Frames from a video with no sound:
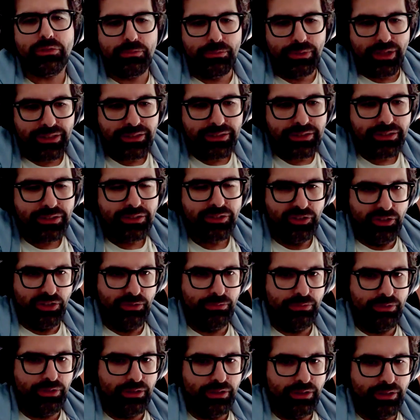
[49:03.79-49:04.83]
we're mounting
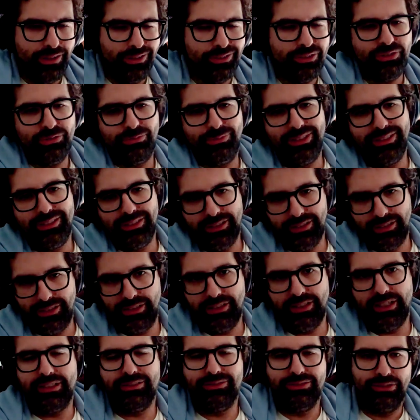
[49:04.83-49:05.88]
some
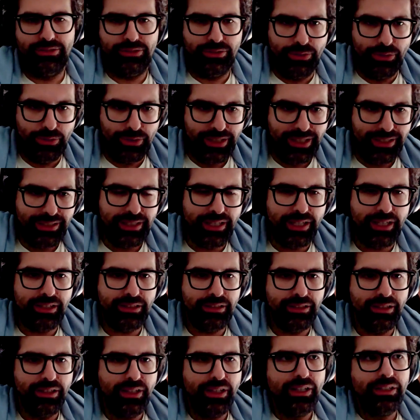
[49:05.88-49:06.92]
automatically adversarial
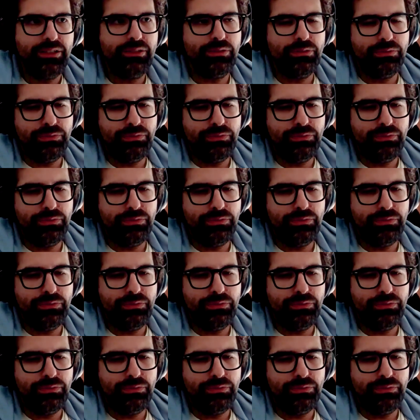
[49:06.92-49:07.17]
attack to